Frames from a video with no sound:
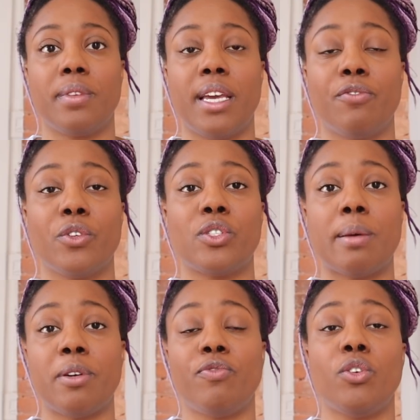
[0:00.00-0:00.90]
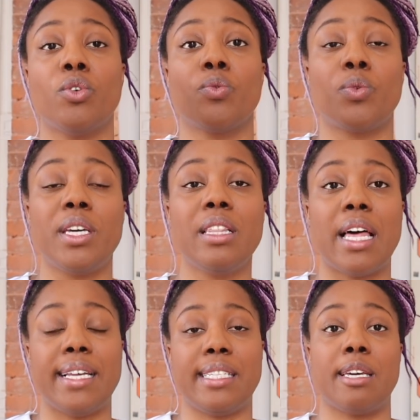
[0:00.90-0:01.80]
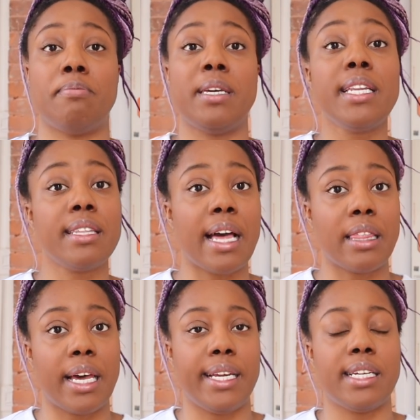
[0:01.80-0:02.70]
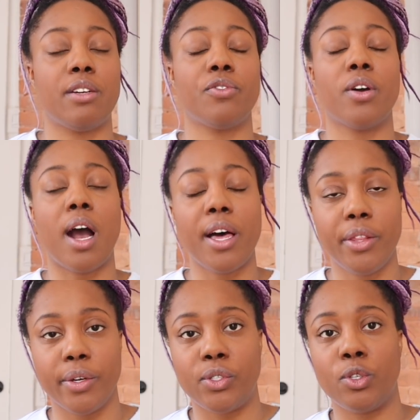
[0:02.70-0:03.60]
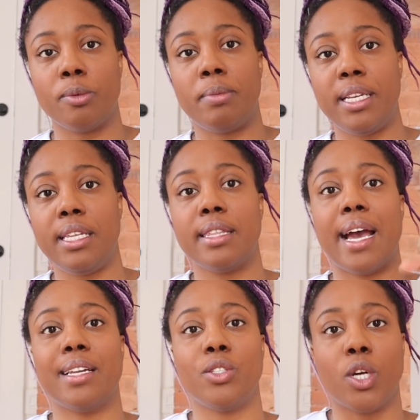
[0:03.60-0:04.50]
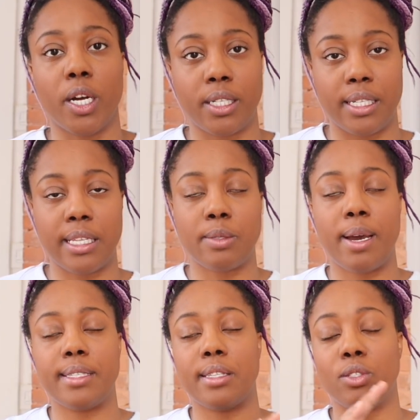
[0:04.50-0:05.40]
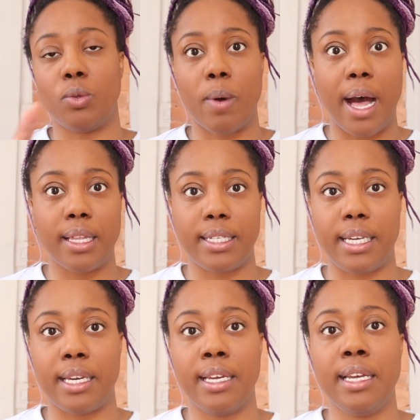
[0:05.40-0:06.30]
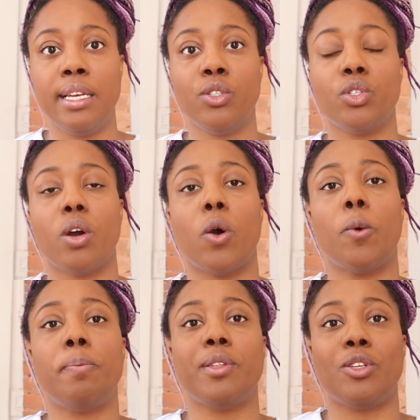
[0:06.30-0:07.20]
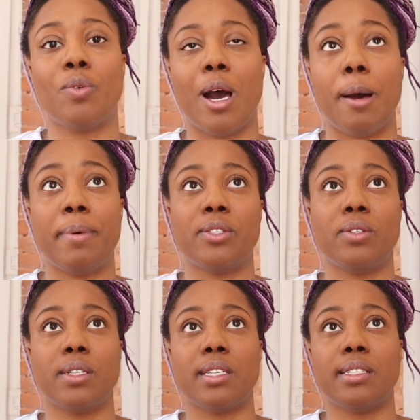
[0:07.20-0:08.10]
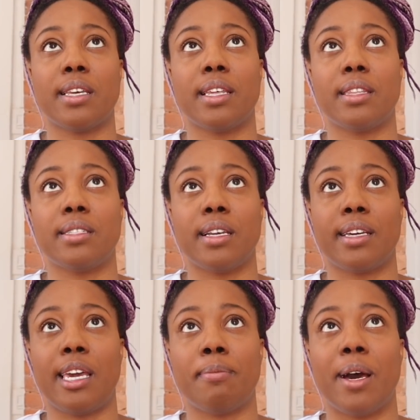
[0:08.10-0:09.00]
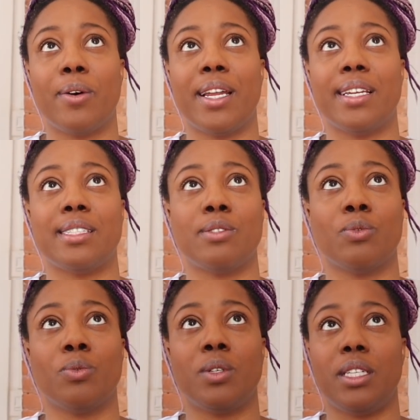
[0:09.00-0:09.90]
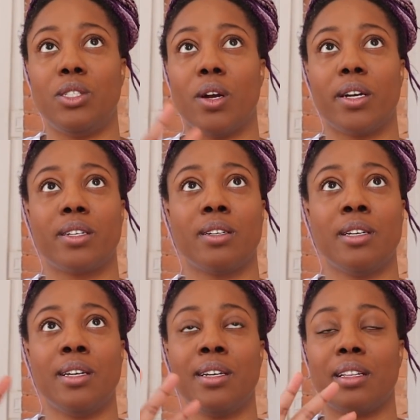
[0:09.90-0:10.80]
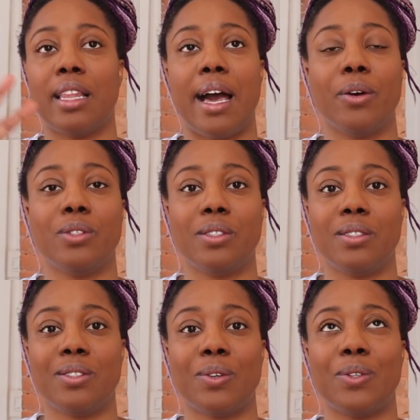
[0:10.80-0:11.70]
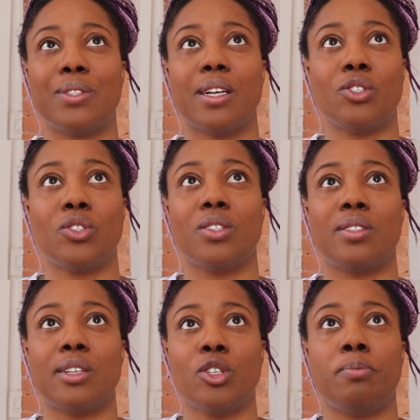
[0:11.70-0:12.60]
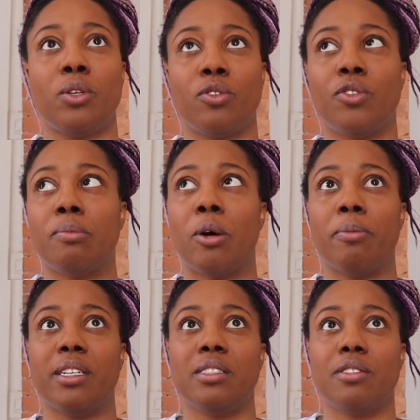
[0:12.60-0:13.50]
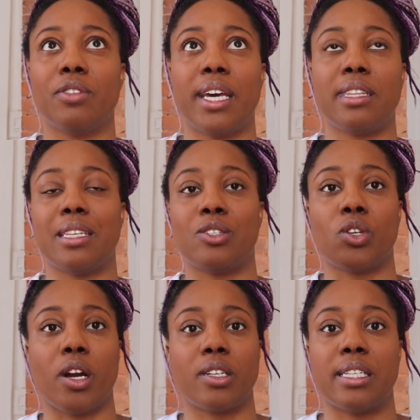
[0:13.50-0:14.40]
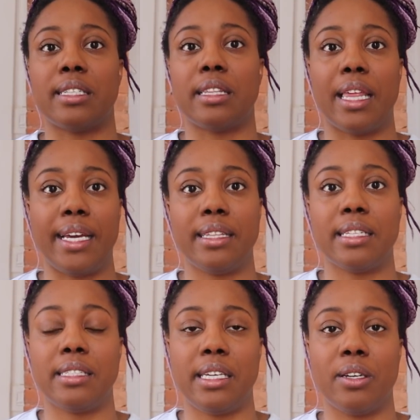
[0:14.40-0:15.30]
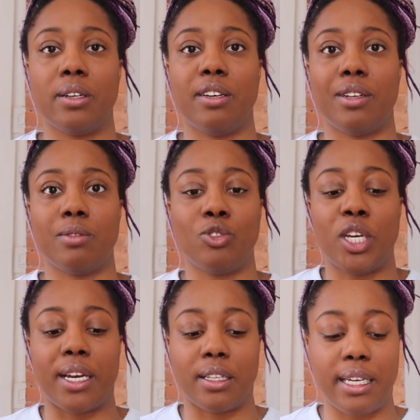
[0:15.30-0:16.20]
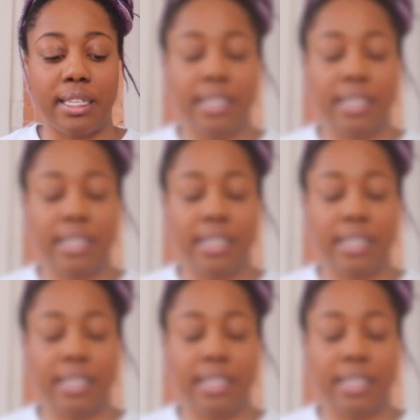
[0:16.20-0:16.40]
And for some of you, you're realizing and meeting that light. And for others, you're meeting that darkness. That's why I said the duality, to open you up. As soon as I said that, the sun came out and it's really dark clouds. So it's such a beautiful moment of like this darkness and light that's here, even channeling